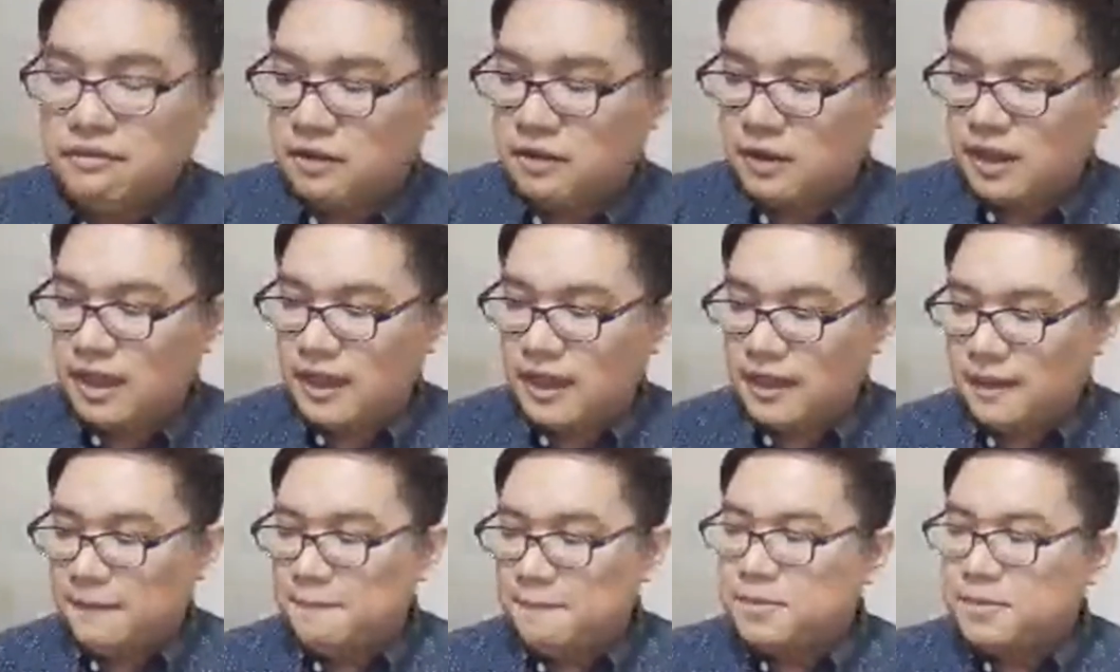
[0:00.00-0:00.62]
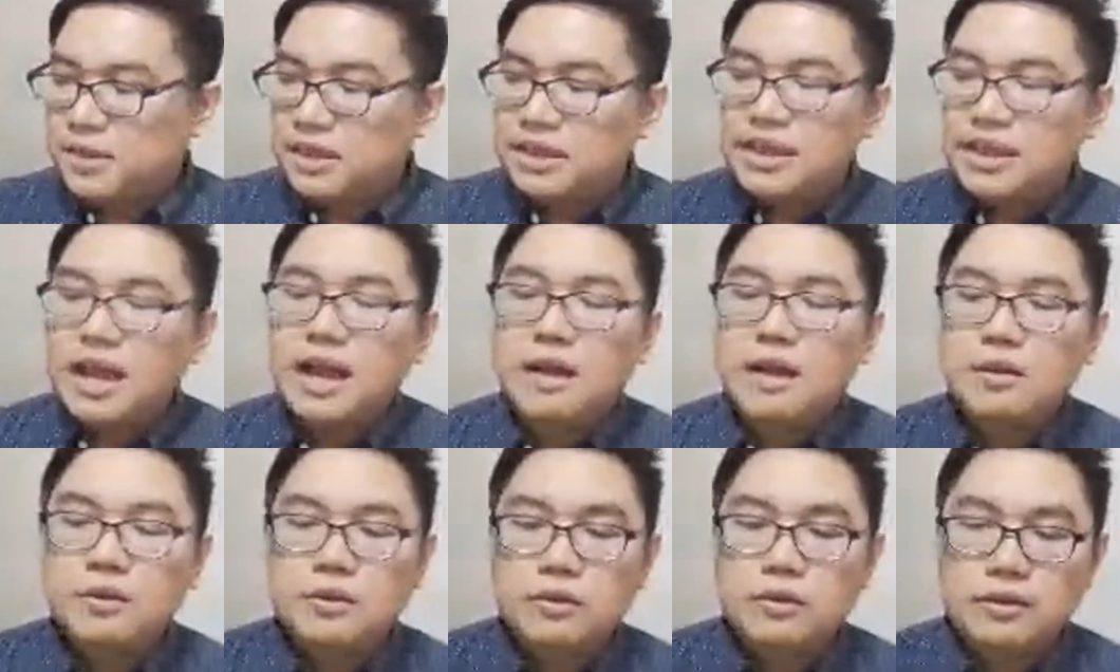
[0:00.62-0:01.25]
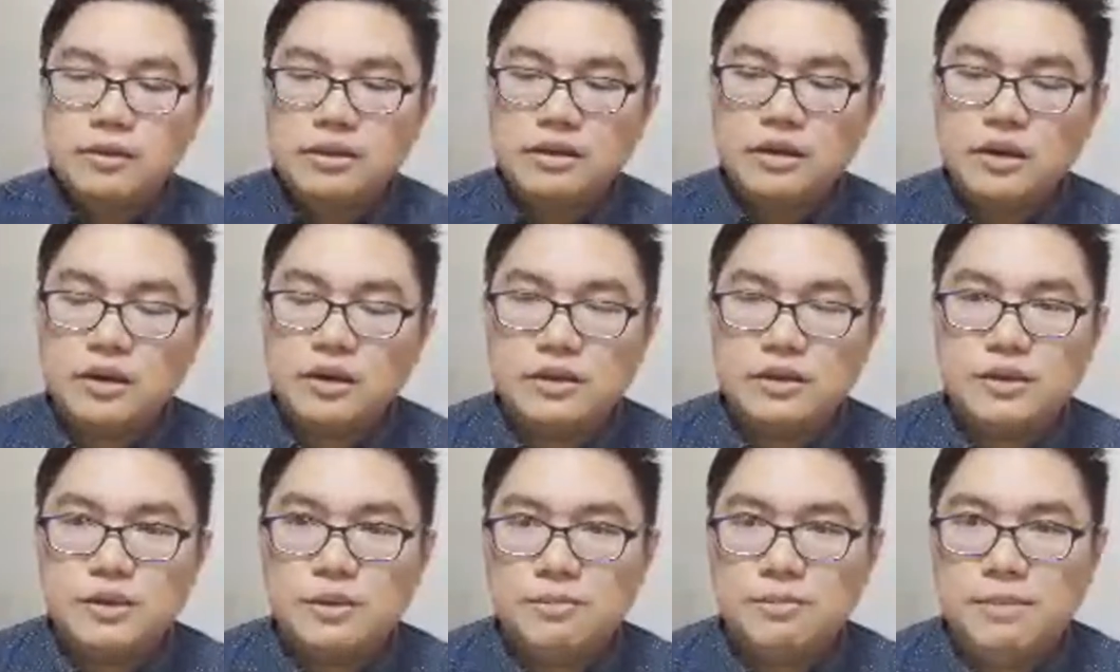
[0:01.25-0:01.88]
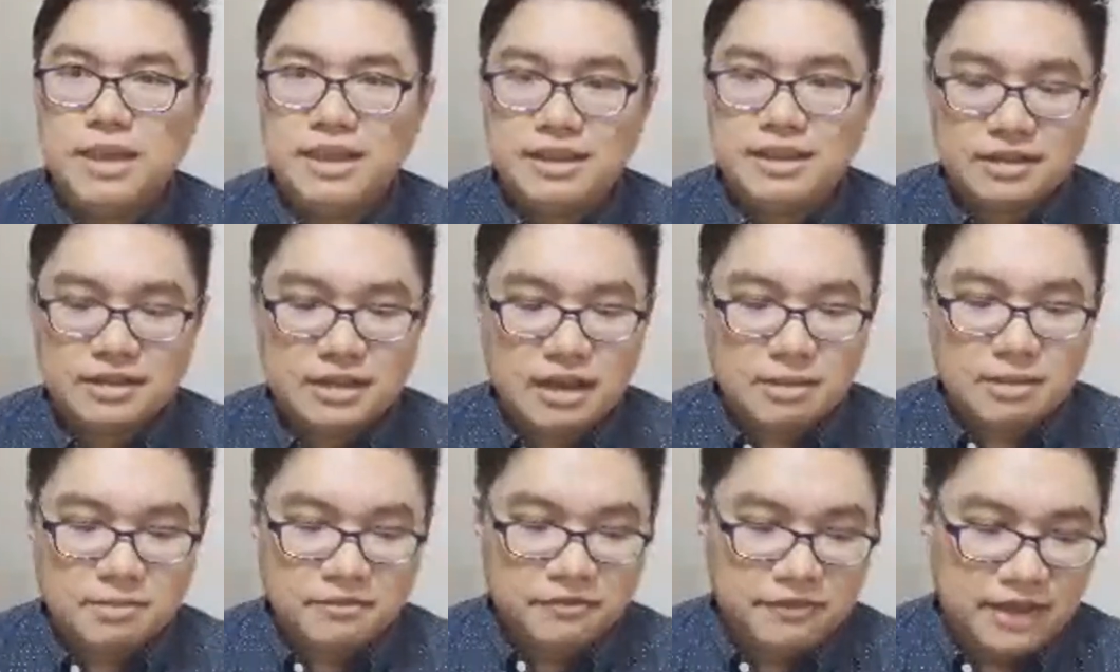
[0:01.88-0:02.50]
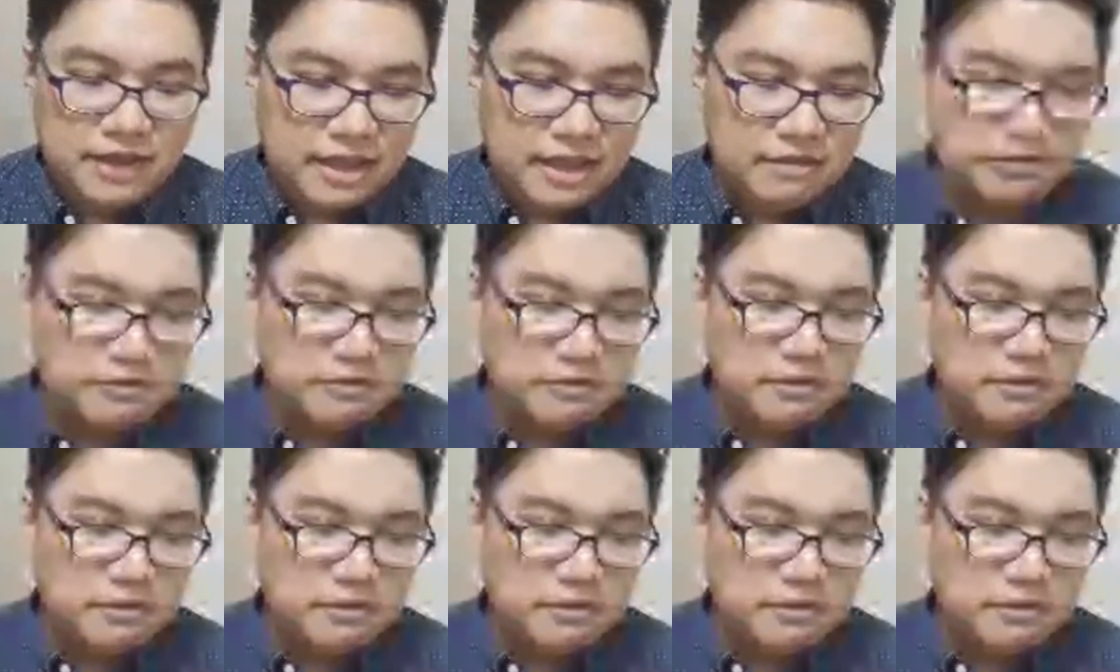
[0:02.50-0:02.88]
Okay, now to the girls who made the top five.